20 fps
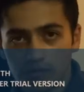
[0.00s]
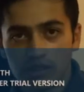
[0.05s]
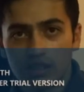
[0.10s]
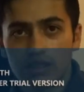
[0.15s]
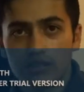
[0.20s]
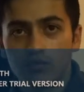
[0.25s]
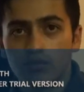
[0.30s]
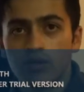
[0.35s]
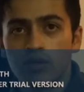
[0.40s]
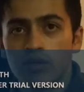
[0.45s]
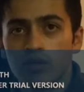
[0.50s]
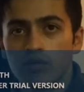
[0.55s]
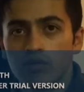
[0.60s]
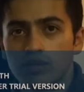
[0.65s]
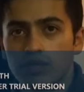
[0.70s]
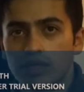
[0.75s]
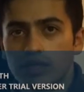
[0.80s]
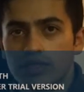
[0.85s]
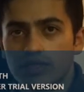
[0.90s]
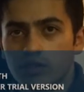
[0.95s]
that we know
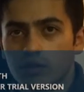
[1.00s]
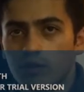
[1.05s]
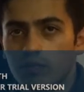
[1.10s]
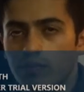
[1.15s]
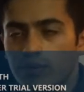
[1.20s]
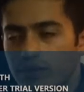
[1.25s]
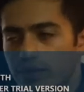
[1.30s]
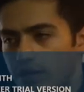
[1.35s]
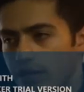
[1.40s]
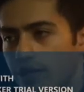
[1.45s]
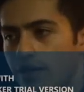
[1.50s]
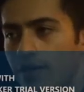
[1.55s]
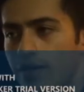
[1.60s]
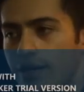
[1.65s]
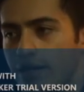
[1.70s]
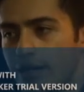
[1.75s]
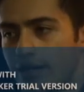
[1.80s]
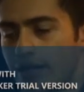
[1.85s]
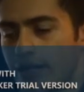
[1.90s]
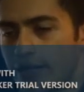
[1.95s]
that is copying
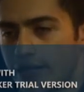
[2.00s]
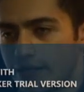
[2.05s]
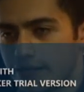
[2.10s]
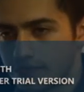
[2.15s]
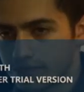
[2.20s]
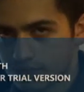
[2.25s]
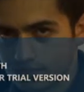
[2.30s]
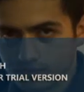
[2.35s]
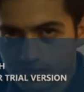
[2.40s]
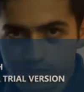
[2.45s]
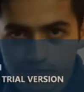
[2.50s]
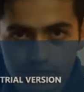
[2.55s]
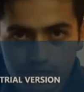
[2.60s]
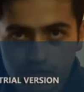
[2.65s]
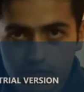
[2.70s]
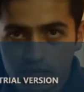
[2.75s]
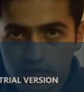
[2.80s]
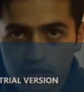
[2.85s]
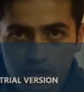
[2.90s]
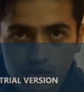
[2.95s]
RNA
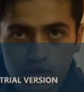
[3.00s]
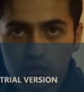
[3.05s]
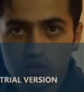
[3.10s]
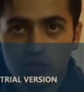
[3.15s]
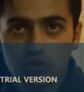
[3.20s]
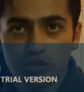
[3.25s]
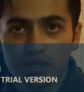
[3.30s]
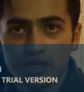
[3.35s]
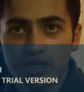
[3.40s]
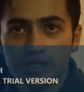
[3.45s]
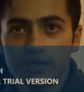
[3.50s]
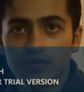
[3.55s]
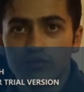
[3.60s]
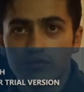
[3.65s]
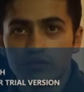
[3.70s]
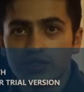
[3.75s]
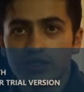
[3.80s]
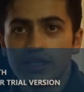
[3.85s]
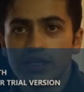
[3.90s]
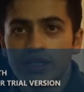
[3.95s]
to
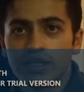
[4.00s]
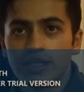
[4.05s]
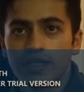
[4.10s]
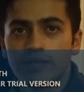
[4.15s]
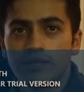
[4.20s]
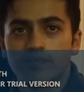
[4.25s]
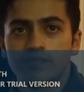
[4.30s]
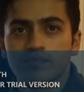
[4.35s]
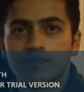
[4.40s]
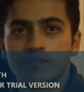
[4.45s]
DNA.